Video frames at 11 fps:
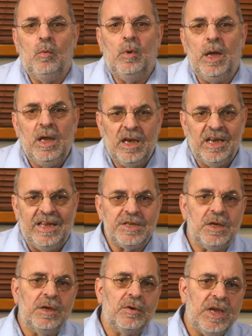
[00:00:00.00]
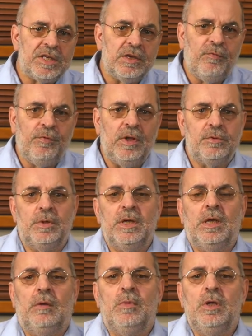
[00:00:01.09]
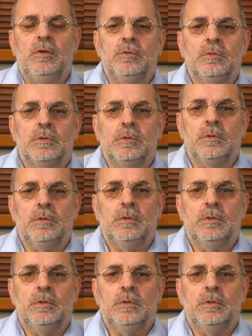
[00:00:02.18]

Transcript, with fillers: where less aggressive filtering can be used.